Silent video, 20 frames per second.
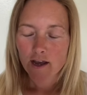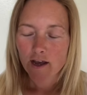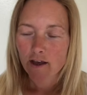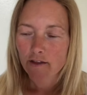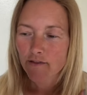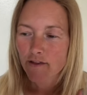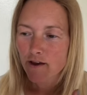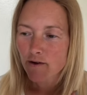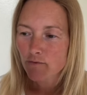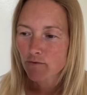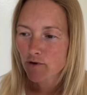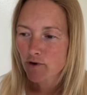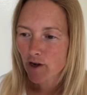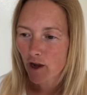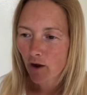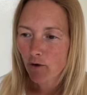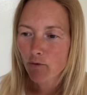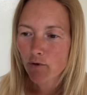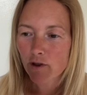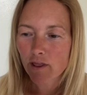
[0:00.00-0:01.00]
and they will
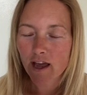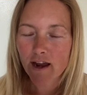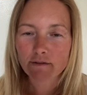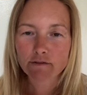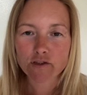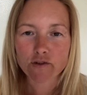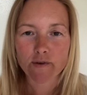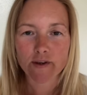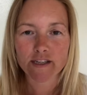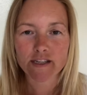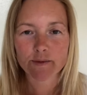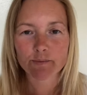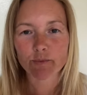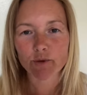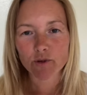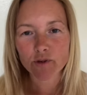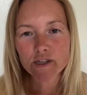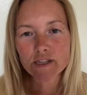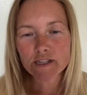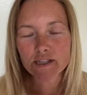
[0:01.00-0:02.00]
go all out to
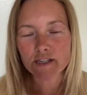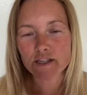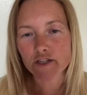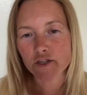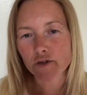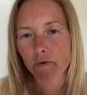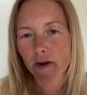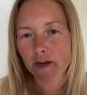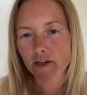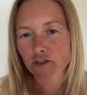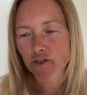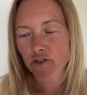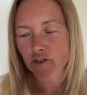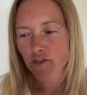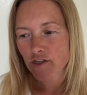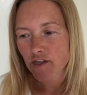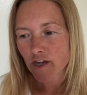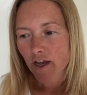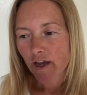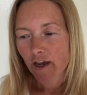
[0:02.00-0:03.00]
exploit
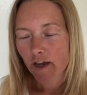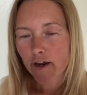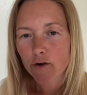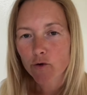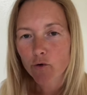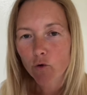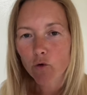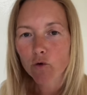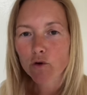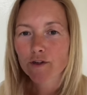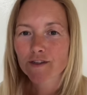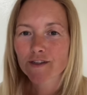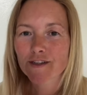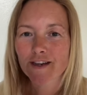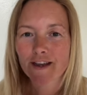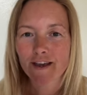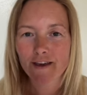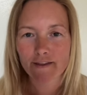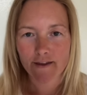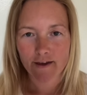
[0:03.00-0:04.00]
situations in order to
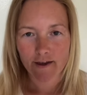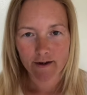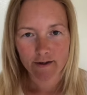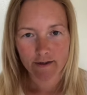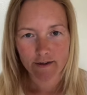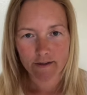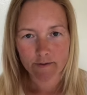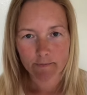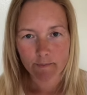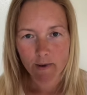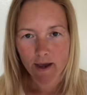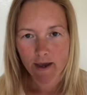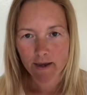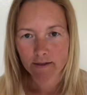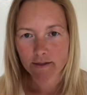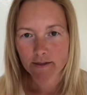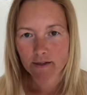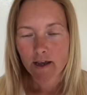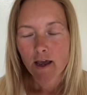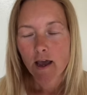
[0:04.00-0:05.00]
get their needs
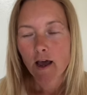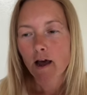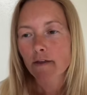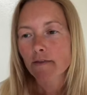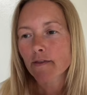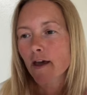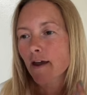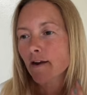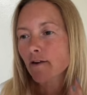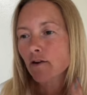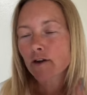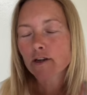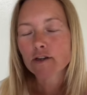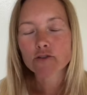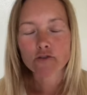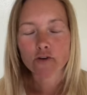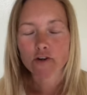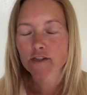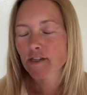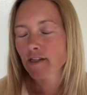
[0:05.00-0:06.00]
met. And they're not
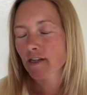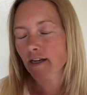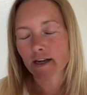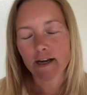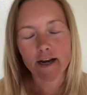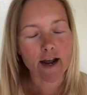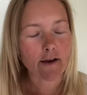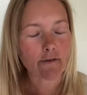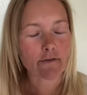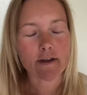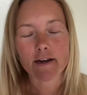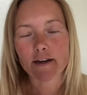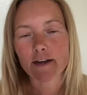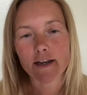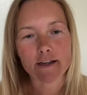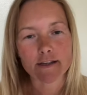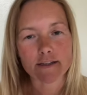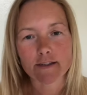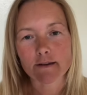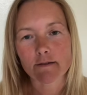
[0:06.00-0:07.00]
interested in how that
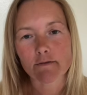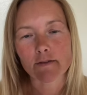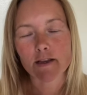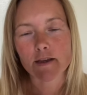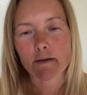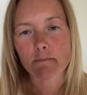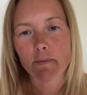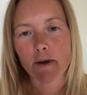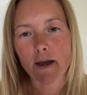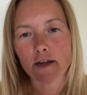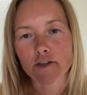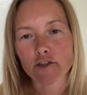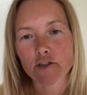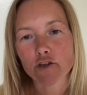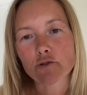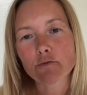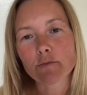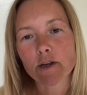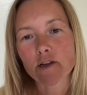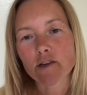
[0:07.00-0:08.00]
negatively impacts
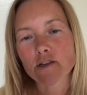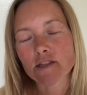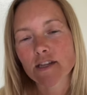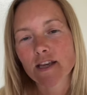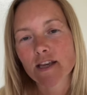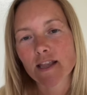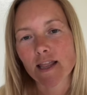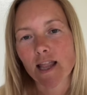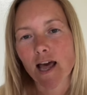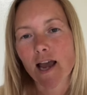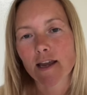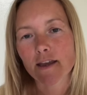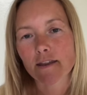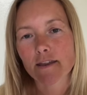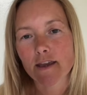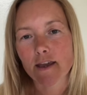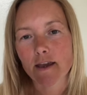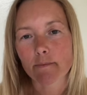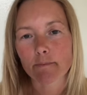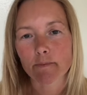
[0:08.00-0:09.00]
you because they lack
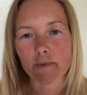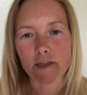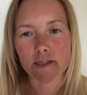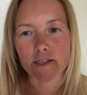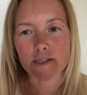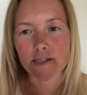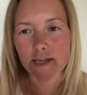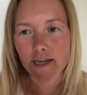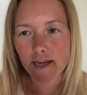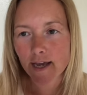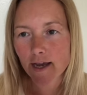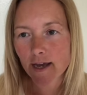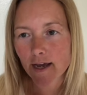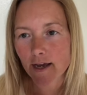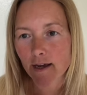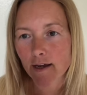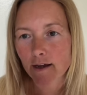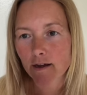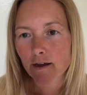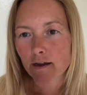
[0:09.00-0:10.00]
the empathy to
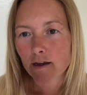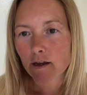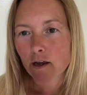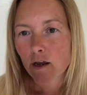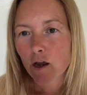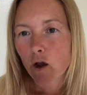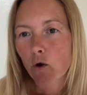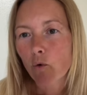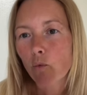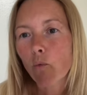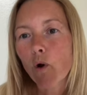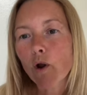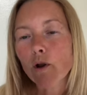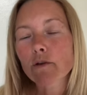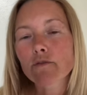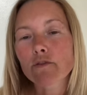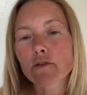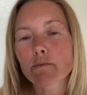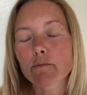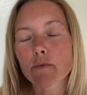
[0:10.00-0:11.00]
care. One
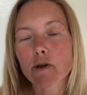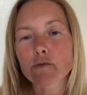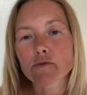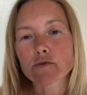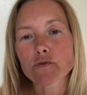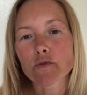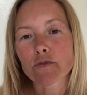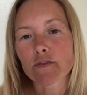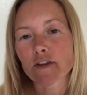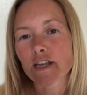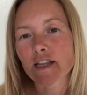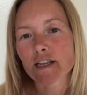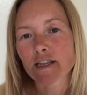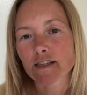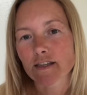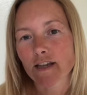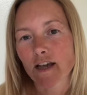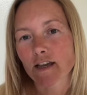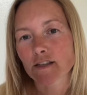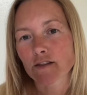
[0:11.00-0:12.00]
of the most revealing
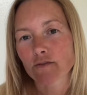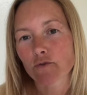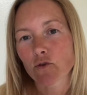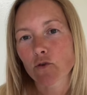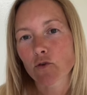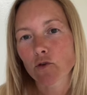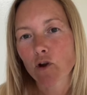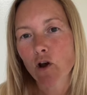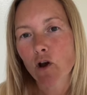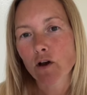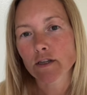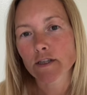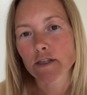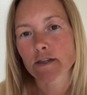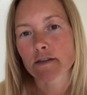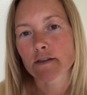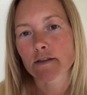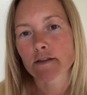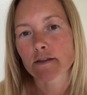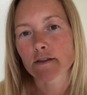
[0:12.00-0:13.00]
tests for
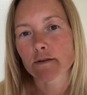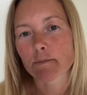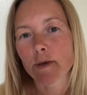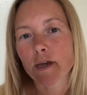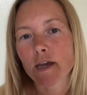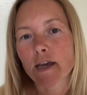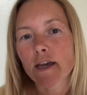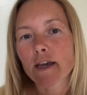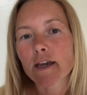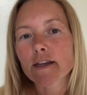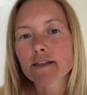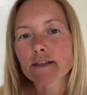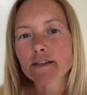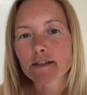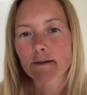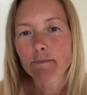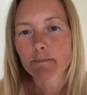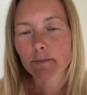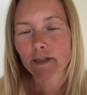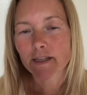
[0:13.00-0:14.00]
narcissism is
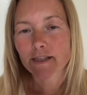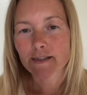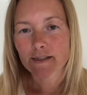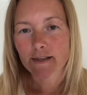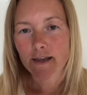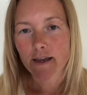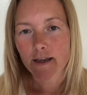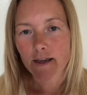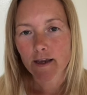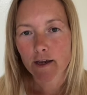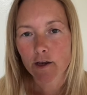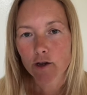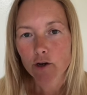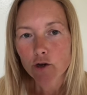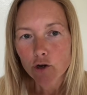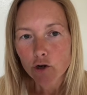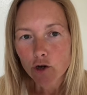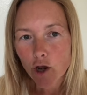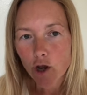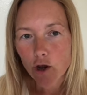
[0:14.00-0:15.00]
simply saying
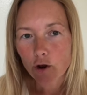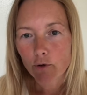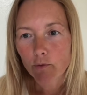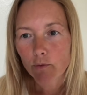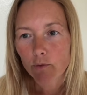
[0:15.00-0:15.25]
no.